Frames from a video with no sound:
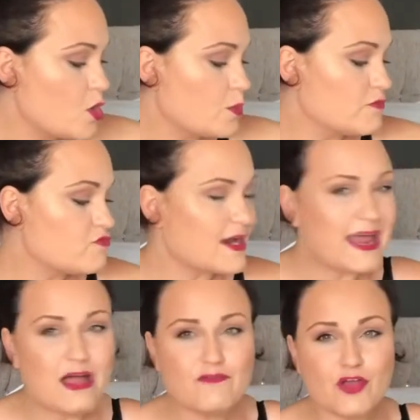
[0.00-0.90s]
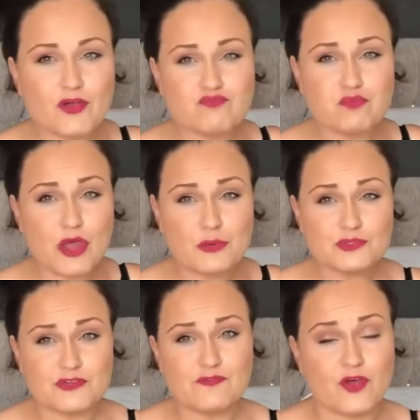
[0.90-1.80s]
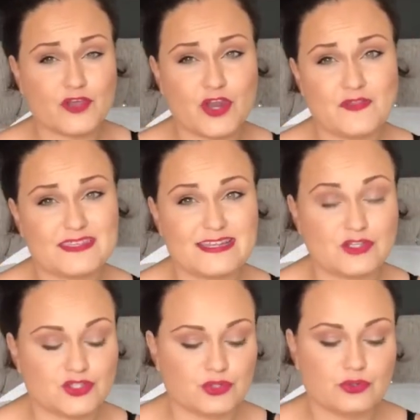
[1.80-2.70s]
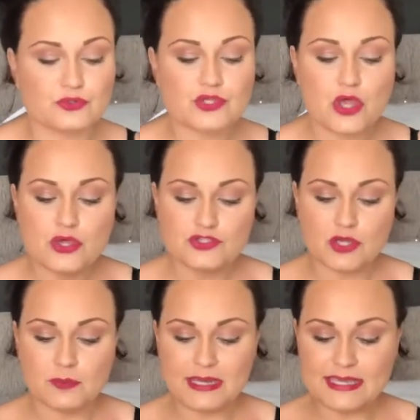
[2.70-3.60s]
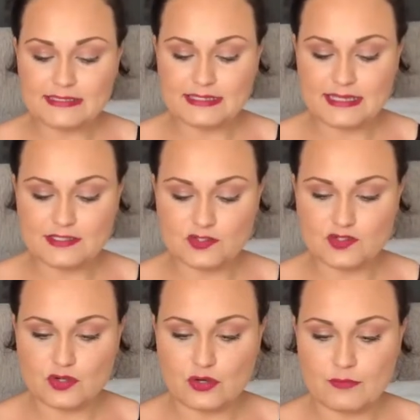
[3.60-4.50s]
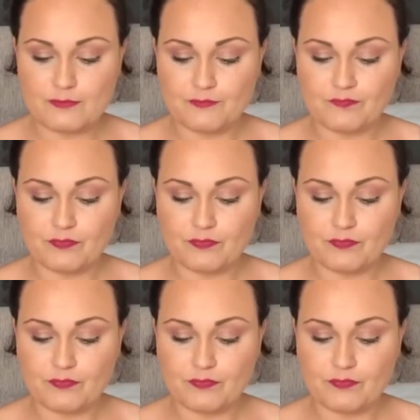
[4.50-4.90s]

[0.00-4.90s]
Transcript: We've ran out of like loads of like, you know, the essentials, so we needed some